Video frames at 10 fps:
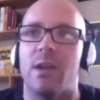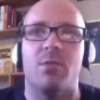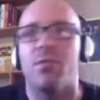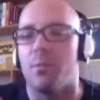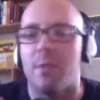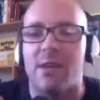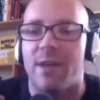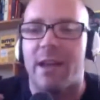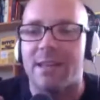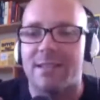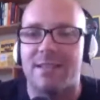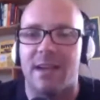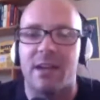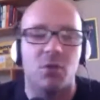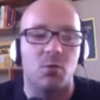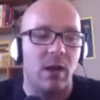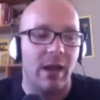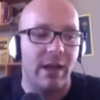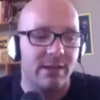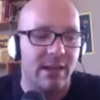I know even for me, if I get stuck
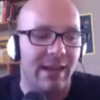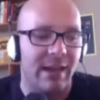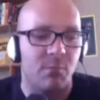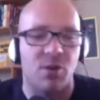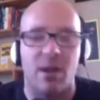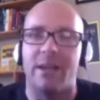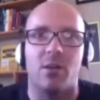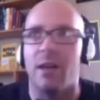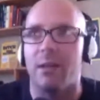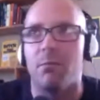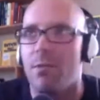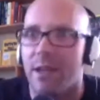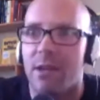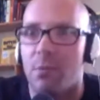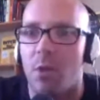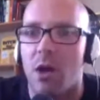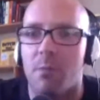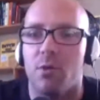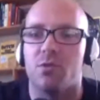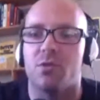in a rut and I'm trying to think of a
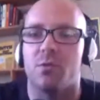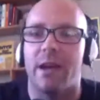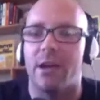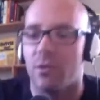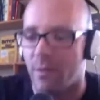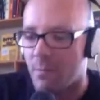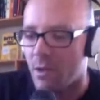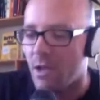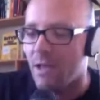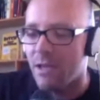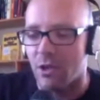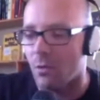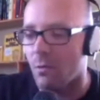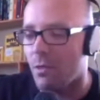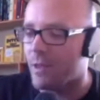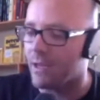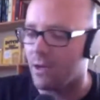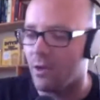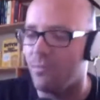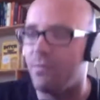blog post to write, or if I'm,
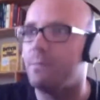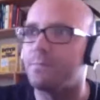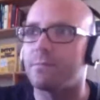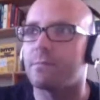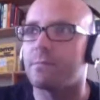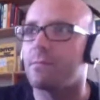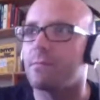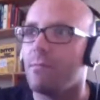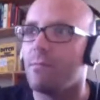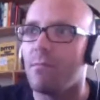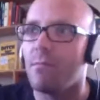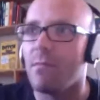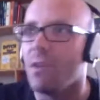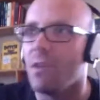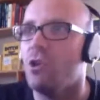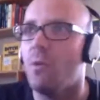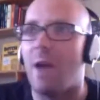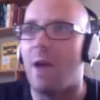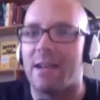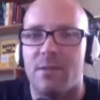thinking of new
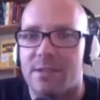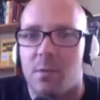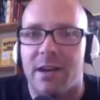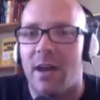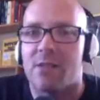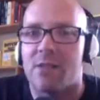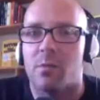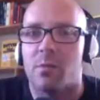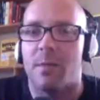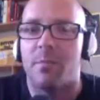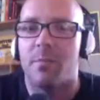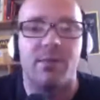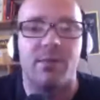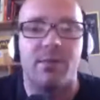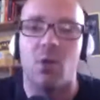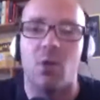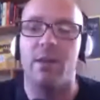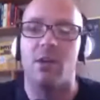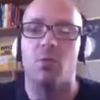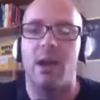activities that could be done in the classroom or something, if I'm
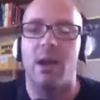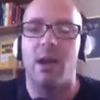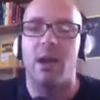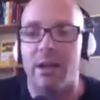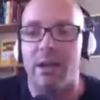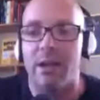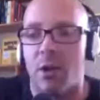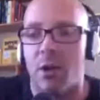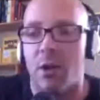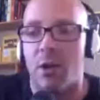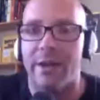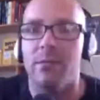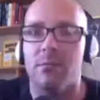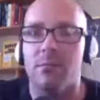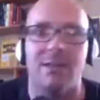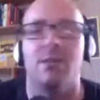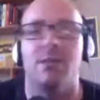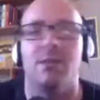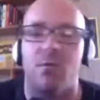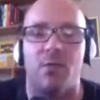totally in a rut, I'll get up and I'll go run.
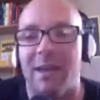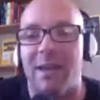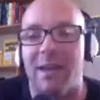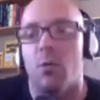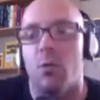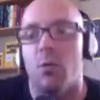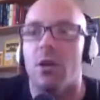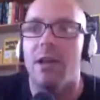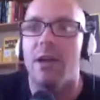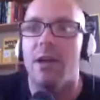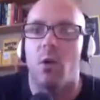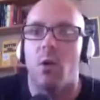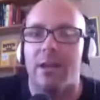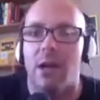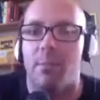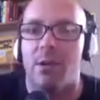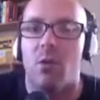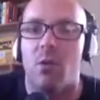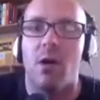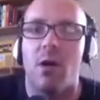Because, for me, I'm a runner. And so I'll get up and
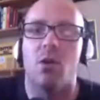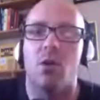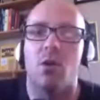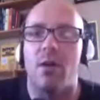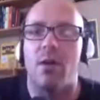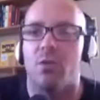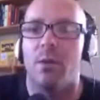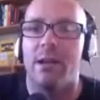I'll go out for a run.